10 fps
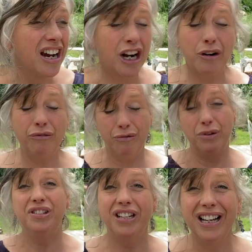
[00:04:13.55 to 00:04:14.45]

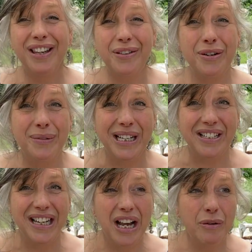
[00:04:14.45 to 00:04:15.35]
crossing through it,
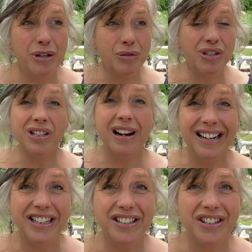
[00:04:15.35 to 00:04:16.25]
which was
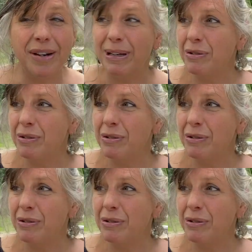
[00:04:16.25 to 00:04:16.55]
slightly disturbing.